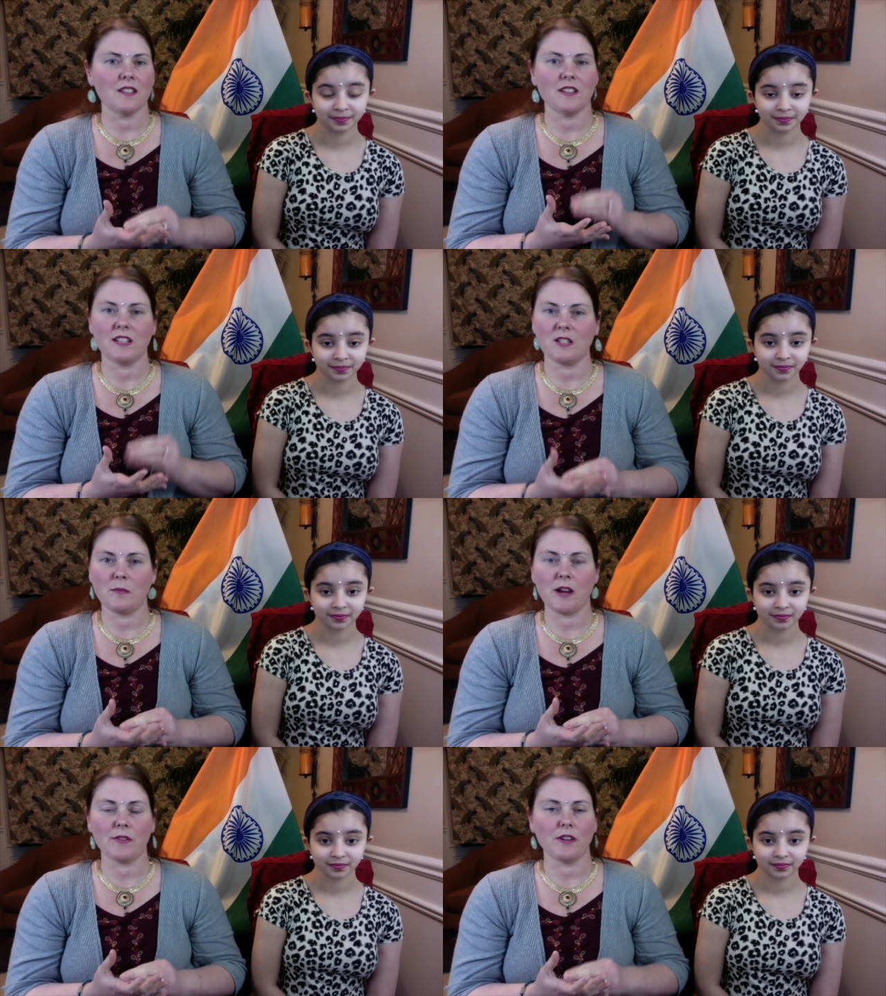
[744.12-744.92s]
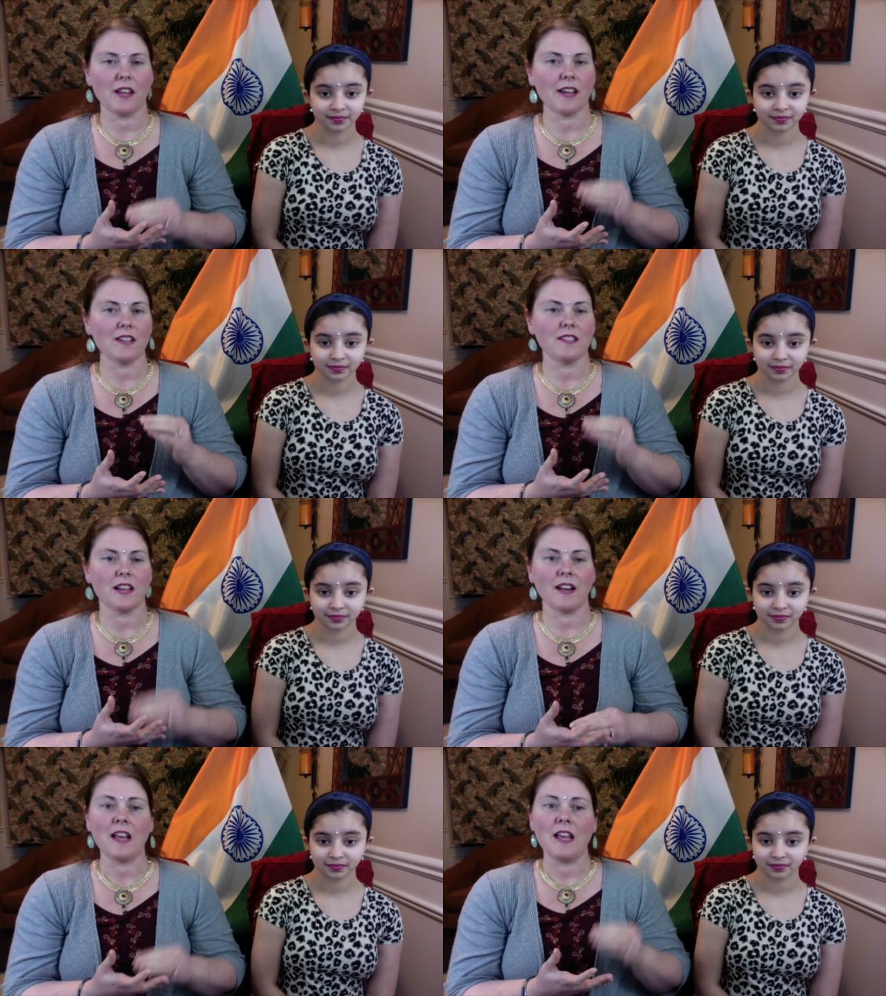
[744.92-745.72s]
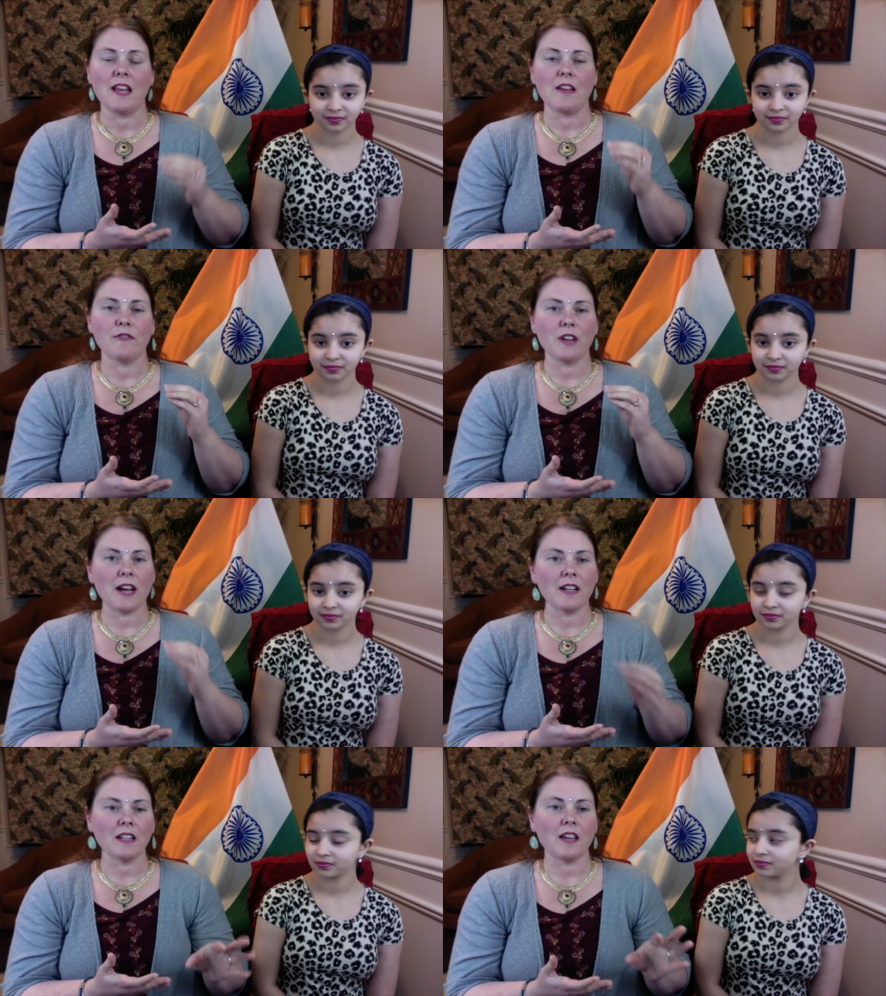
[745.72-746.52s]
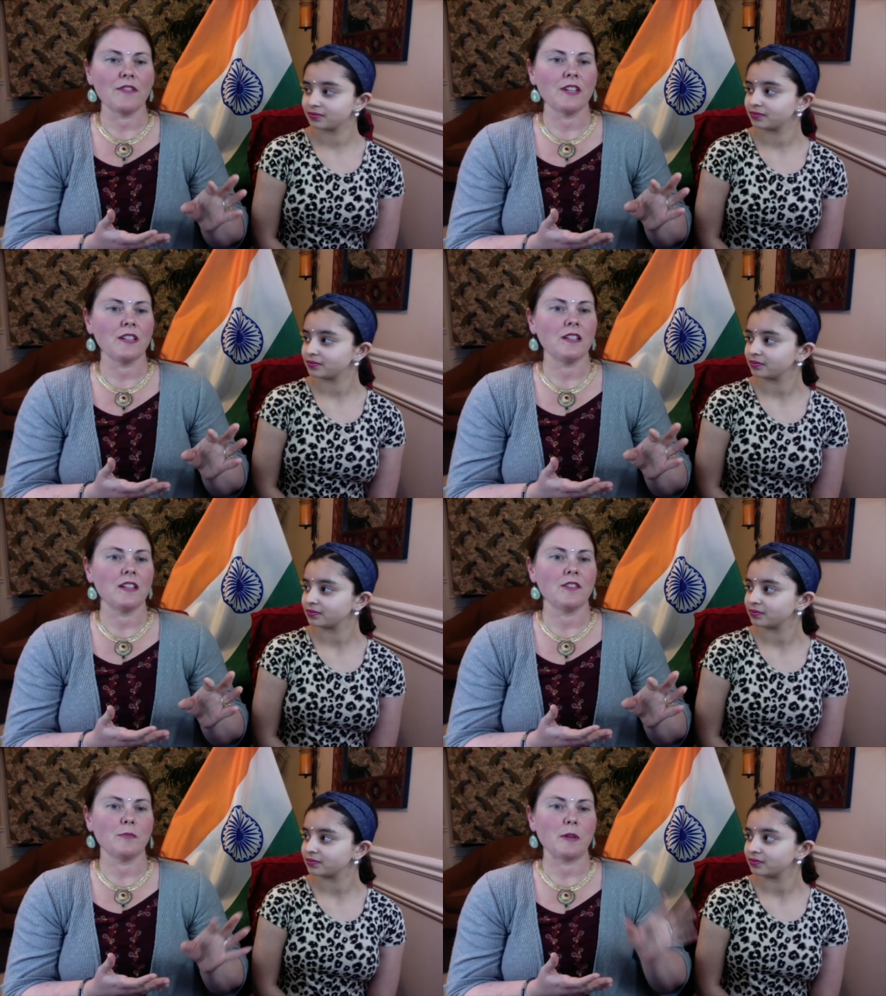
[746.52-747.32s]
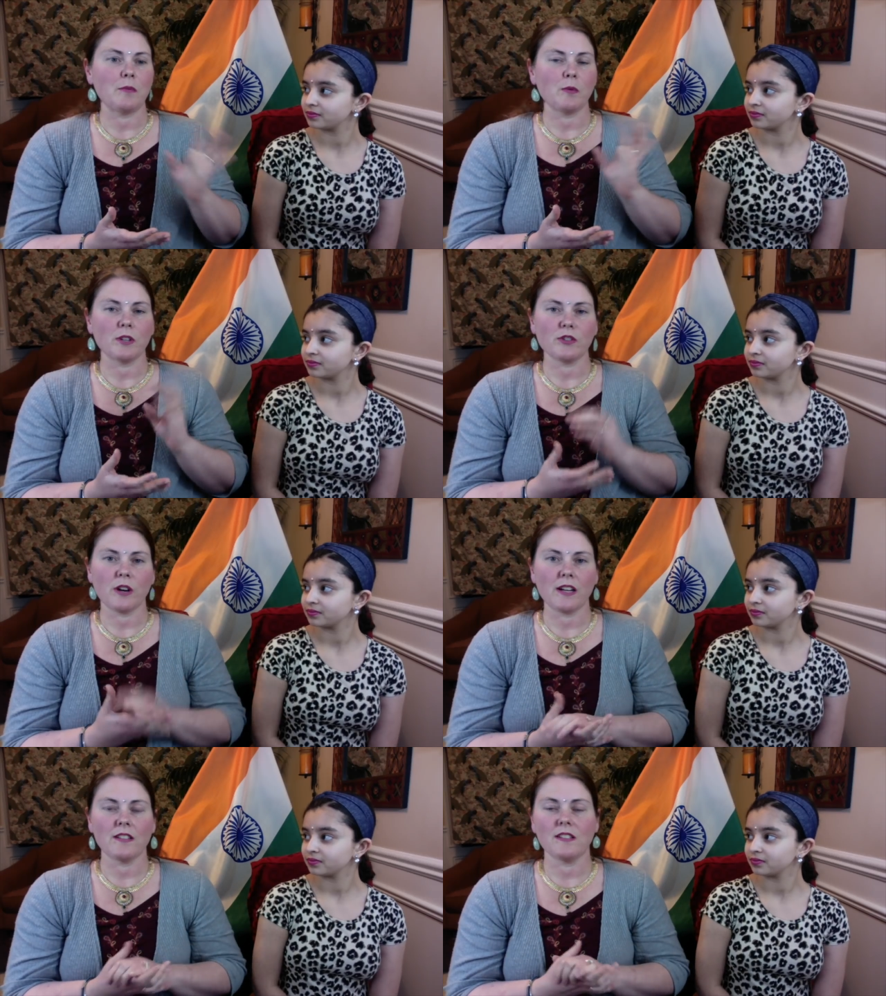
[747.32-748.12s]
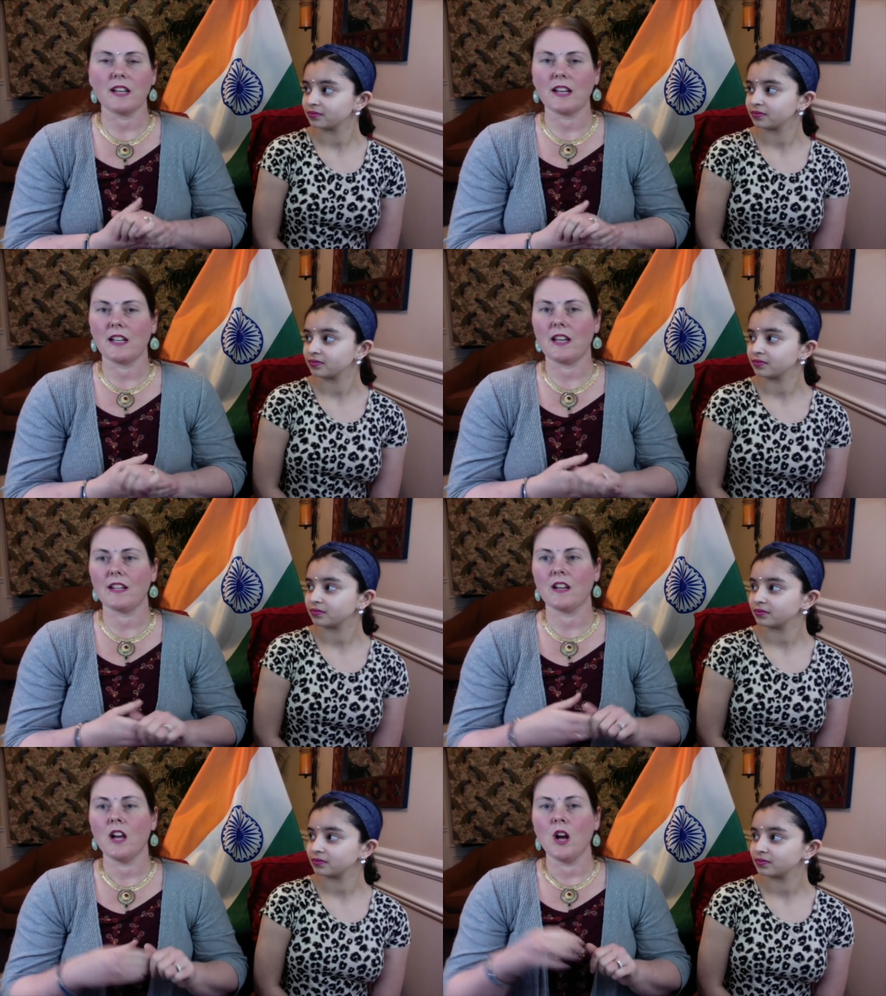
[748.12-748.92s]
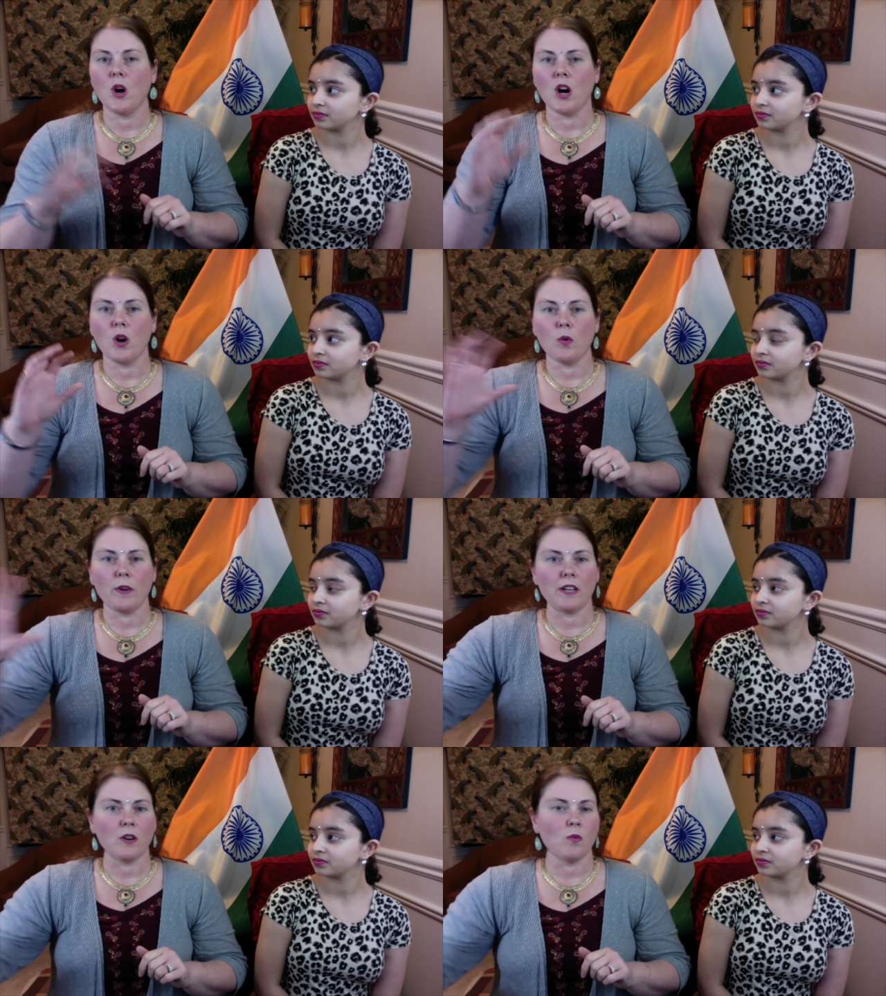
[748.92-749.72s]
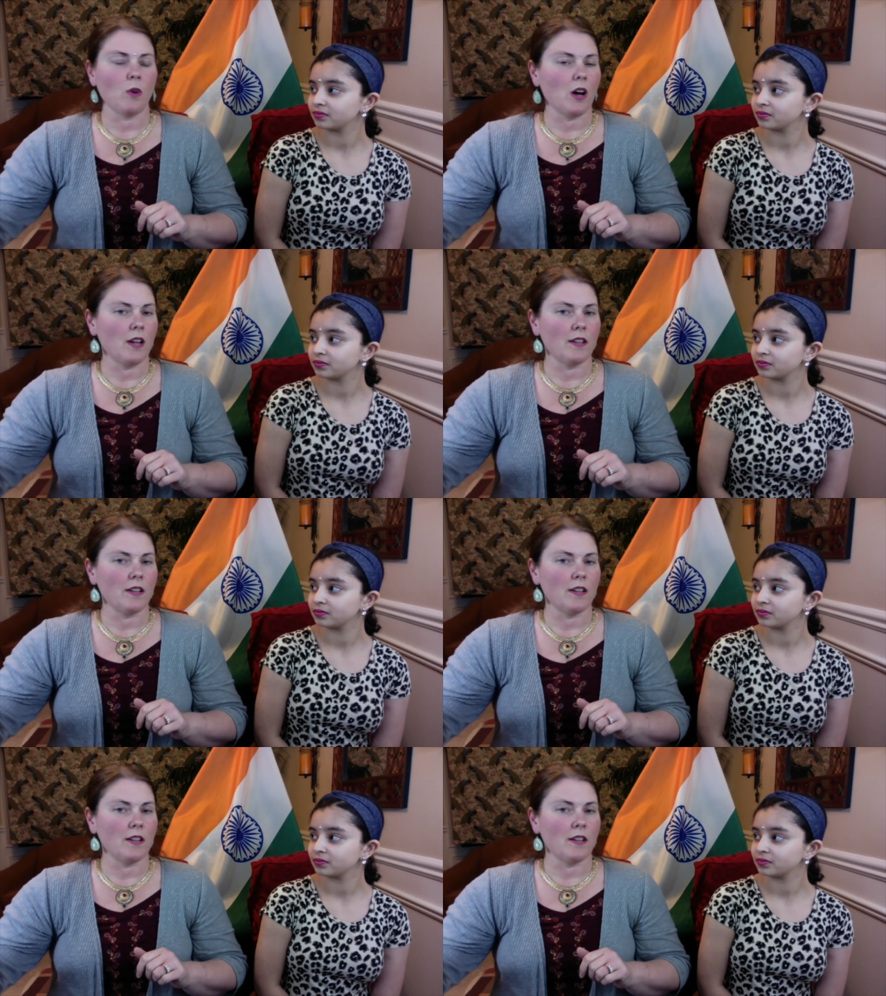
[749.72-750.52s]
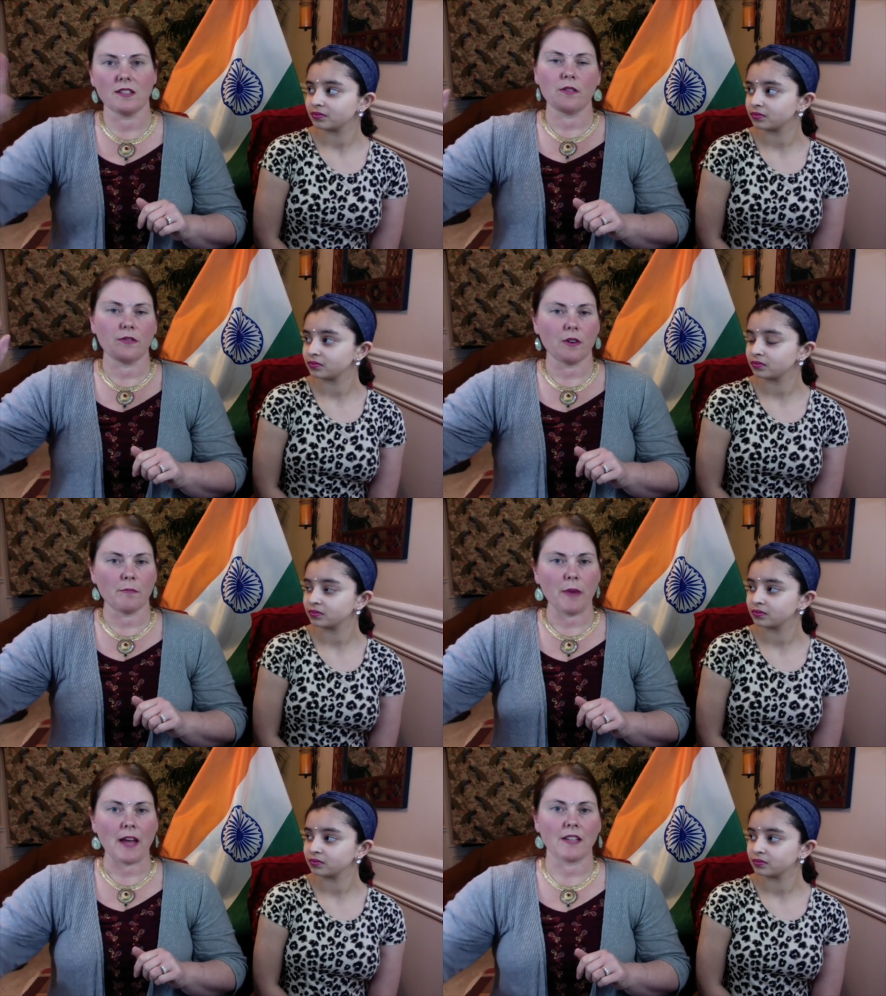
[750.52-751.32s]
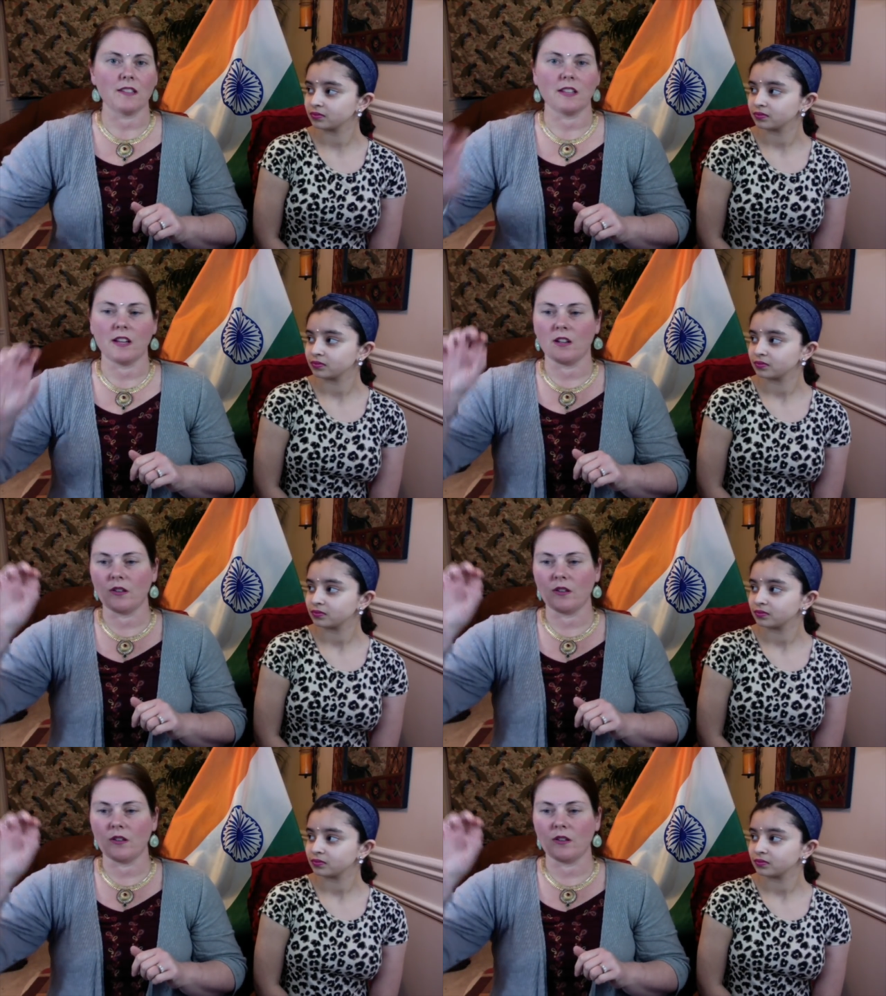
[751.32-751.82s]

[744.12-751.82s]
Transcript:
Speaker 1: that need to be out there. Like I said, if nine eleven, if people were trying to say like, oh, we don't want to say from Pakistan, or